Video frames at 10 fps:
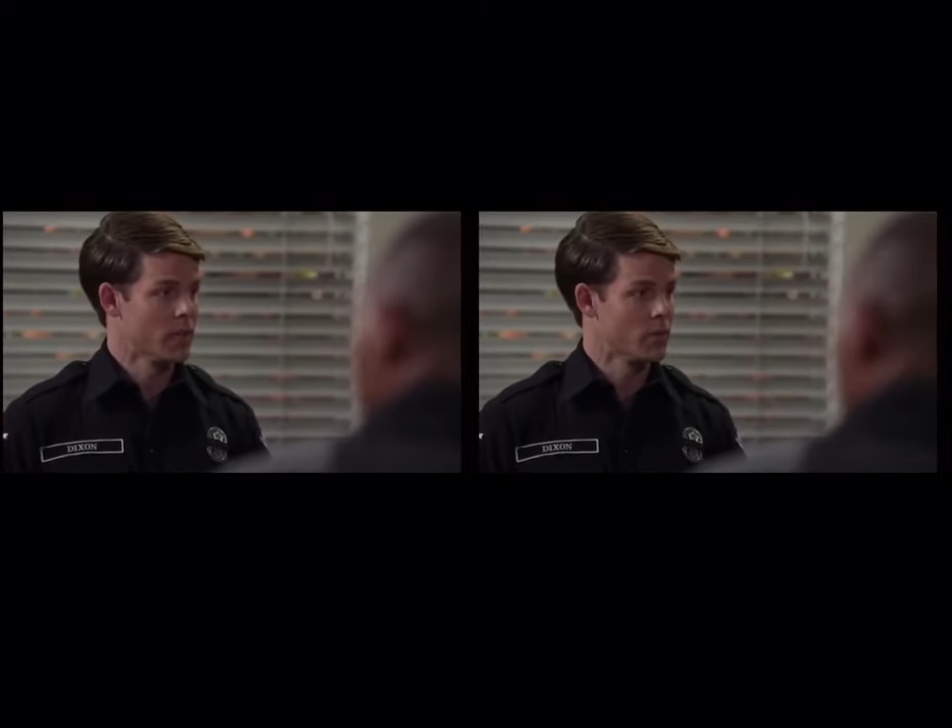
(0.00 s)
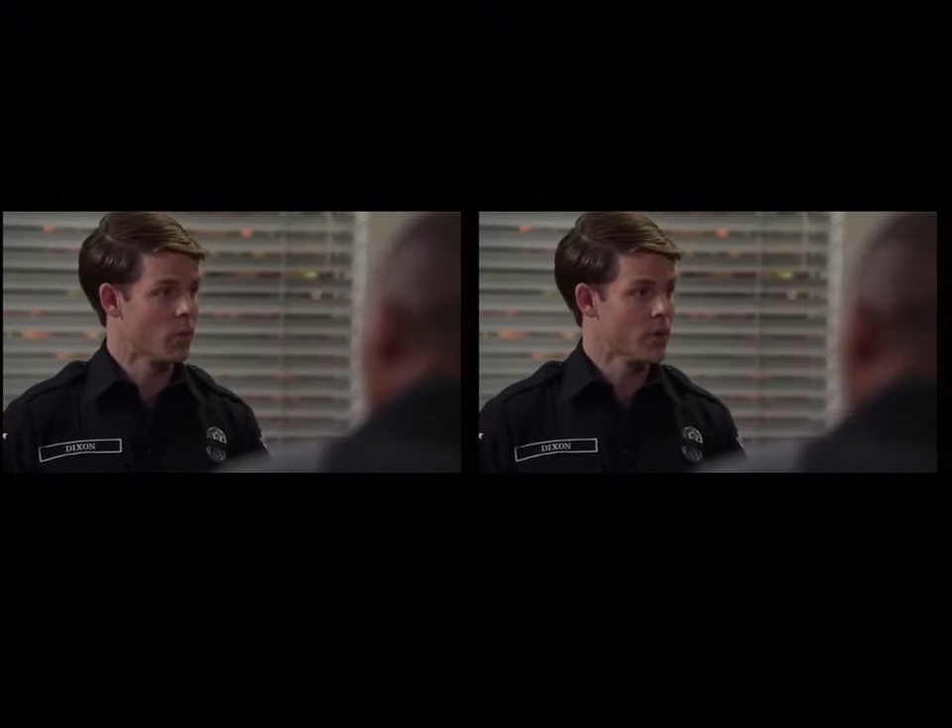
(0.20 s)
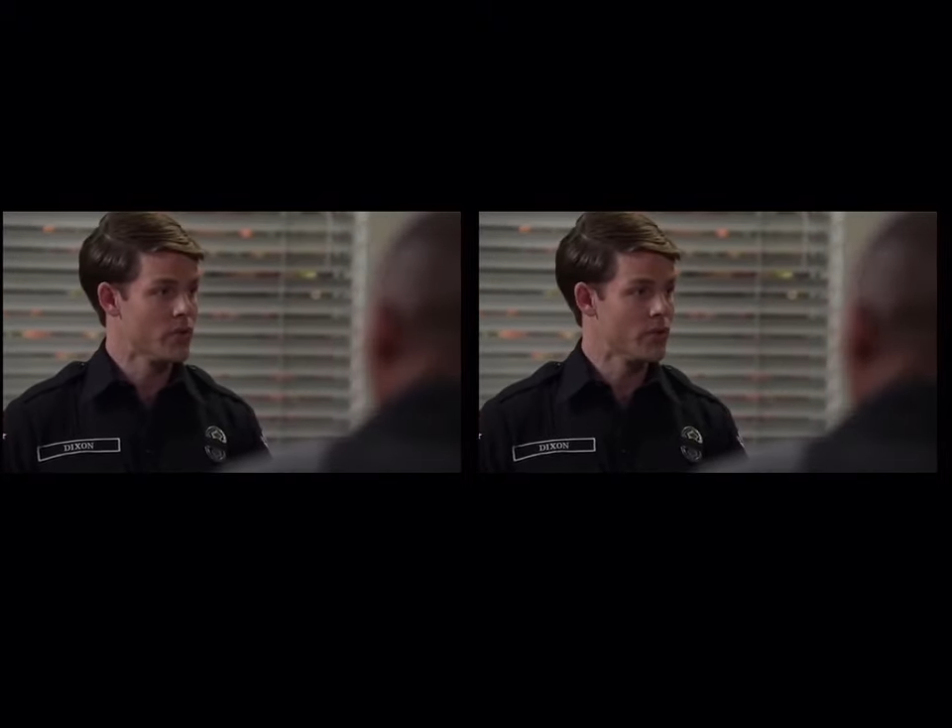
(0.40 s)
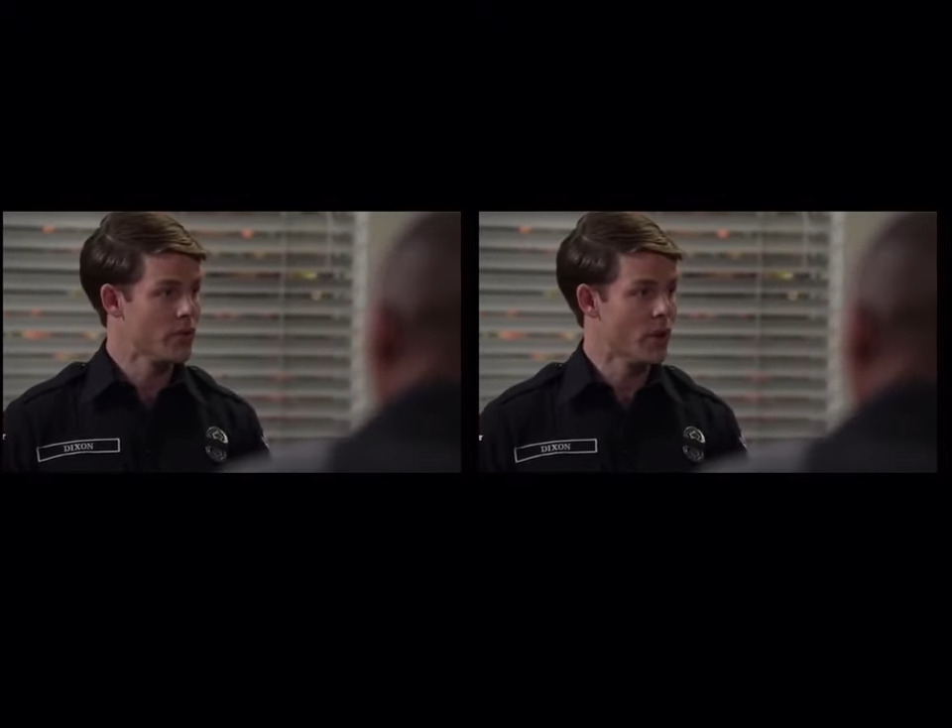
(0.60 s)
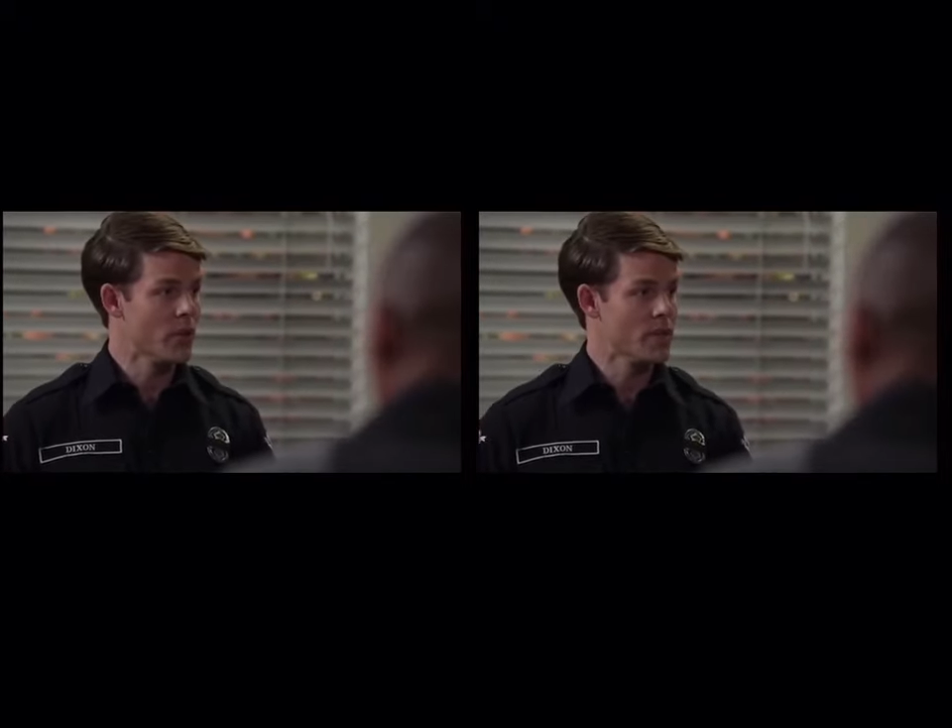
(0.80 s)
what you do
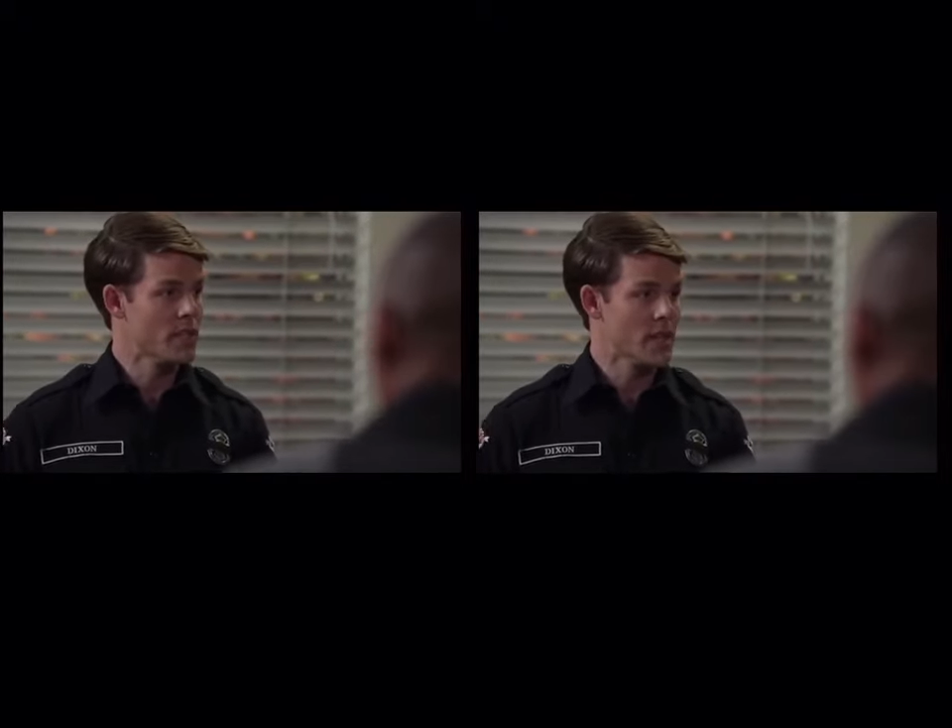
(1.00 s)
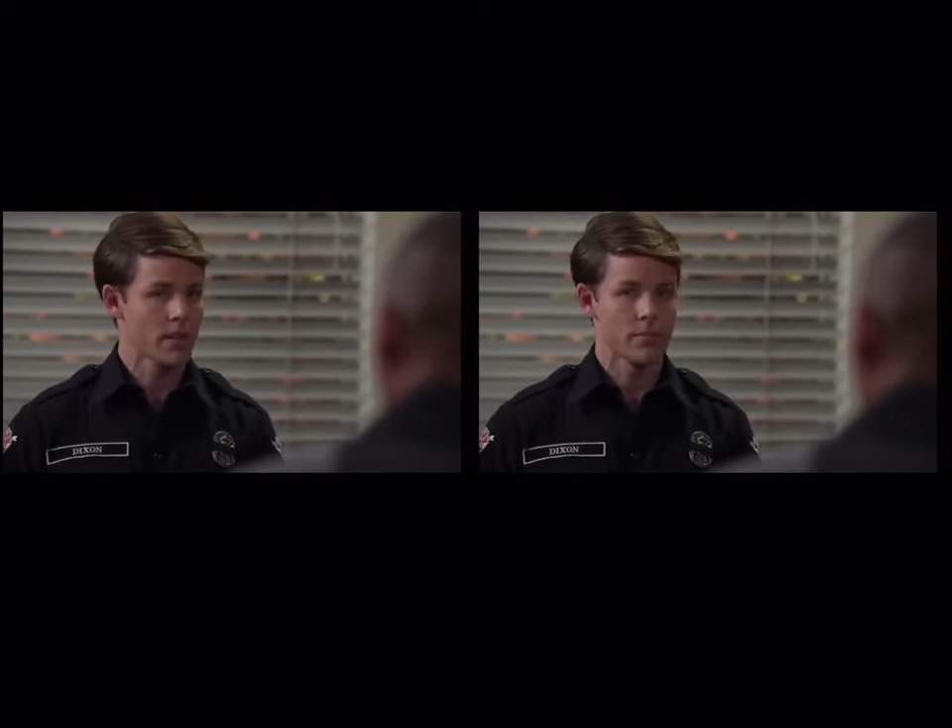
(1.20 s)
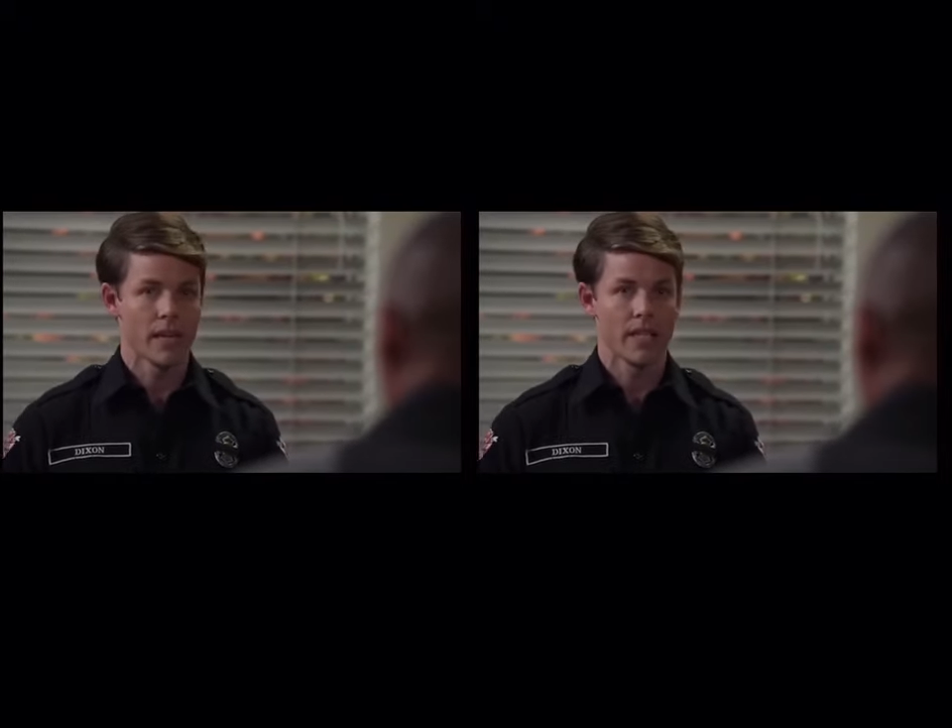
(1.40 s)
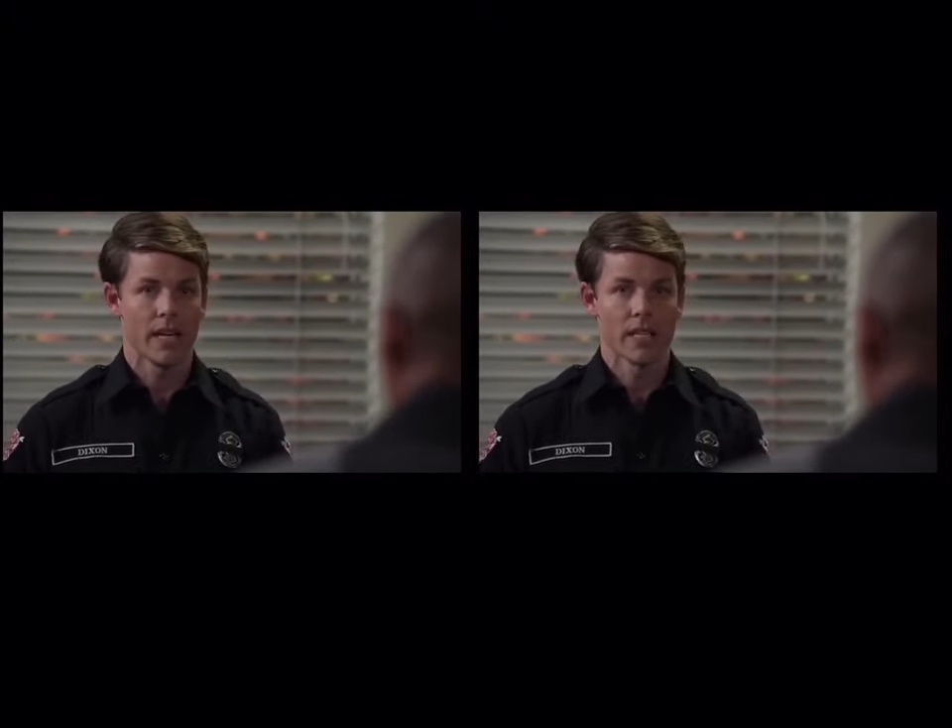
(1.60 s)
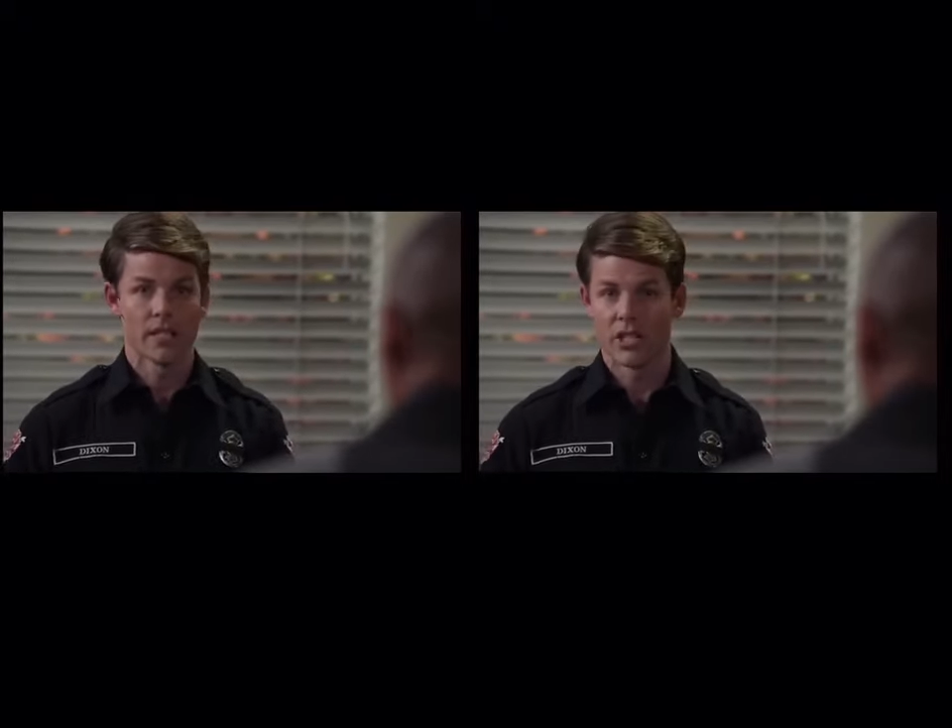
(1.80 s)
know is that my dad's
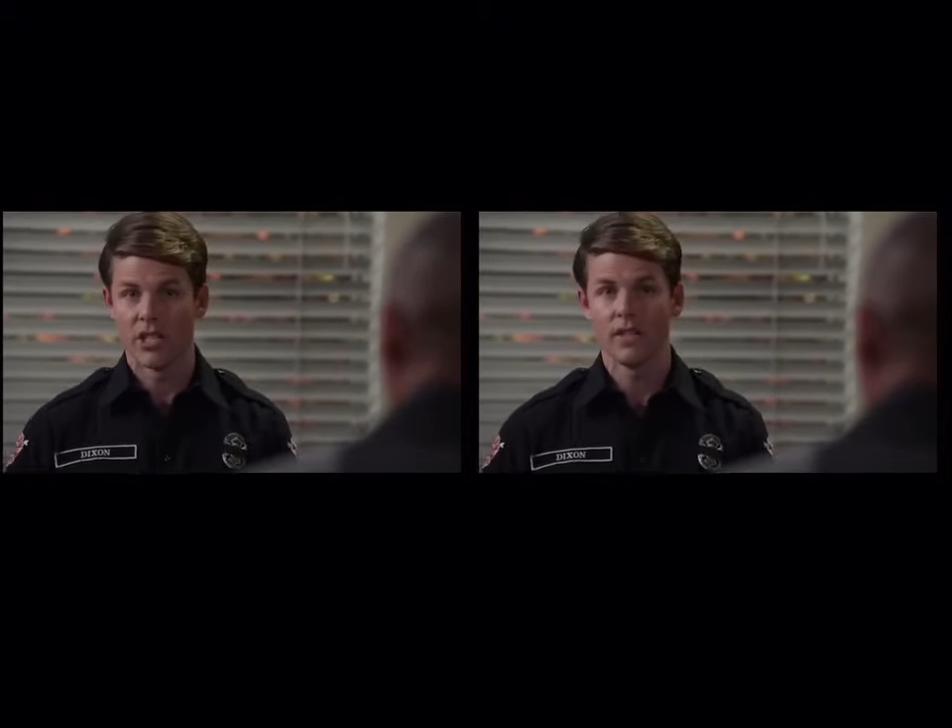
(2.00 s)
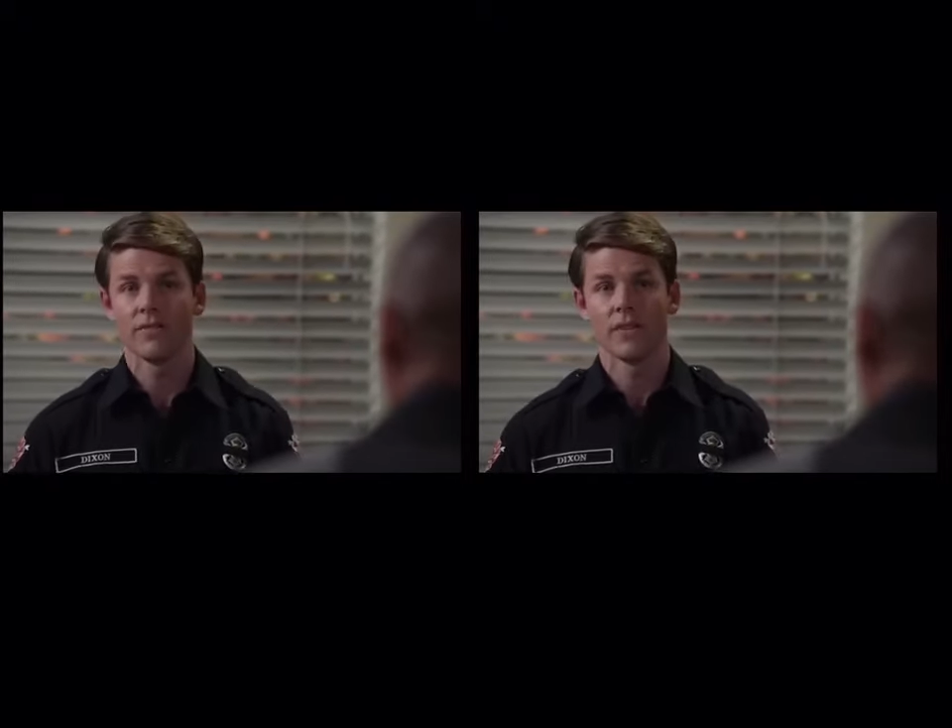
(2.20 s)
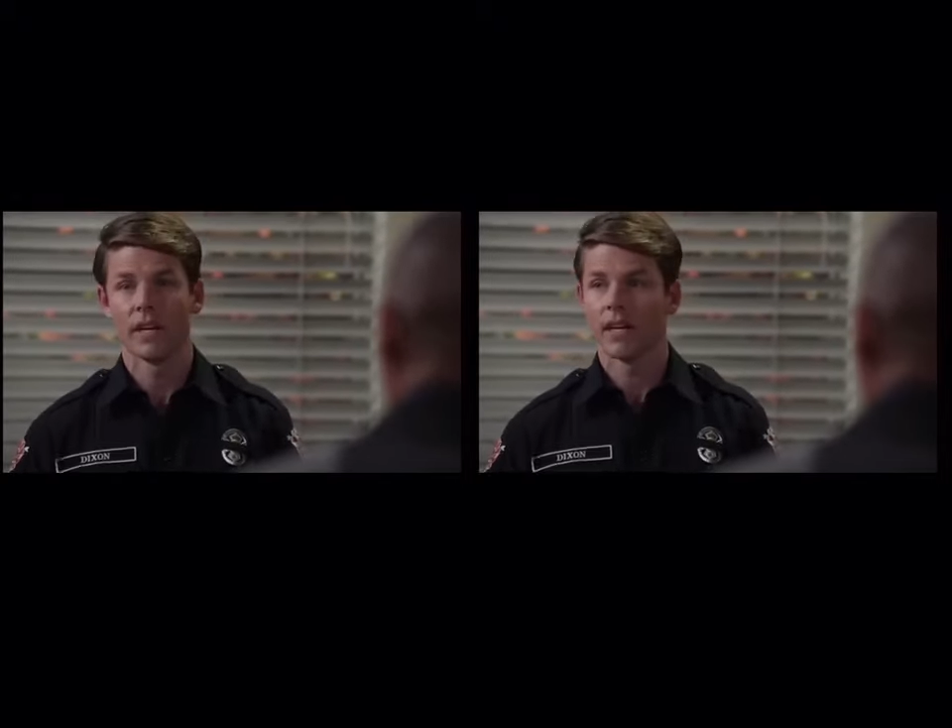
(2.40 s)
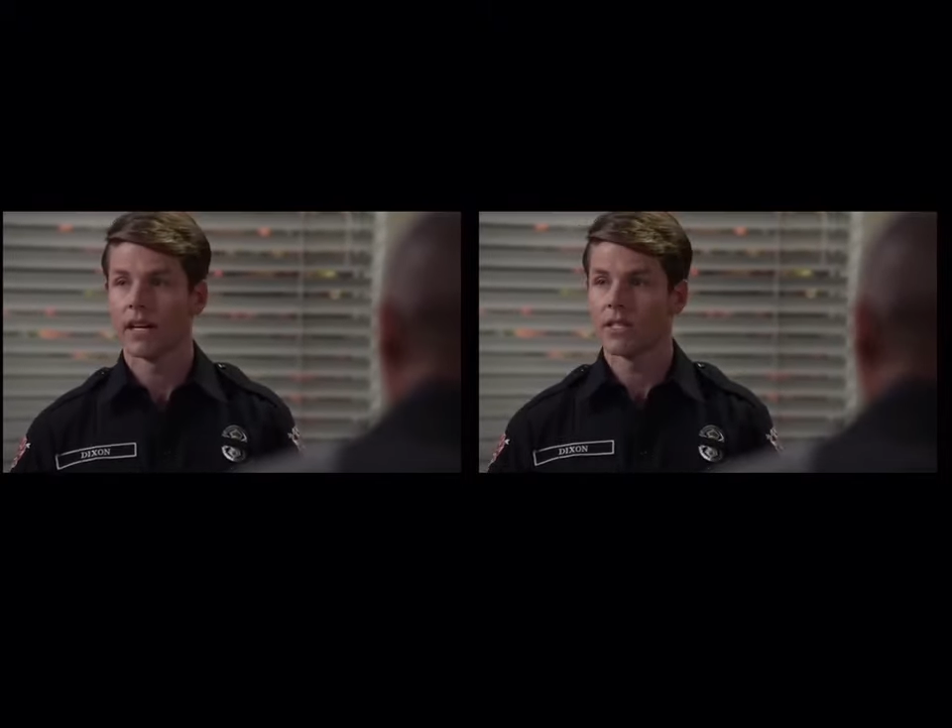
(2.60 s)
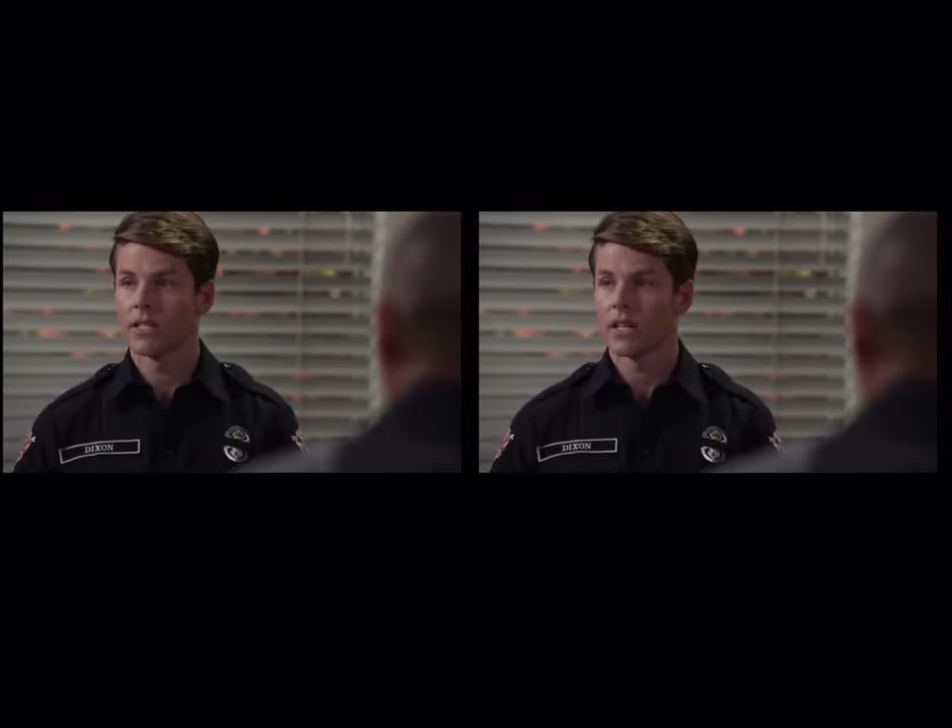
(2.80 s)
the chief, and I
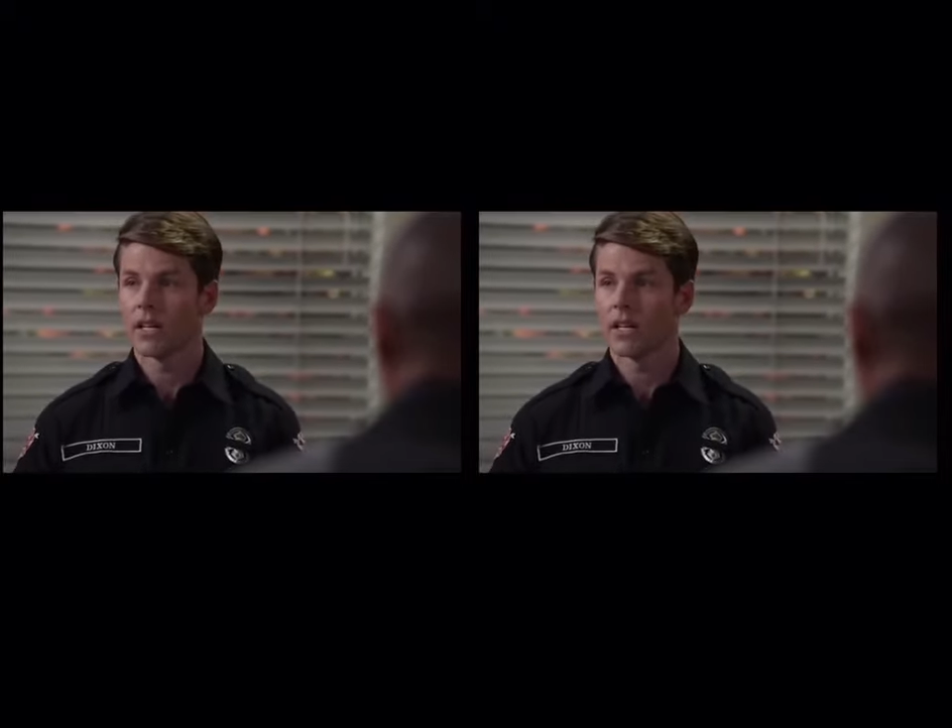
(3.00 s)
just got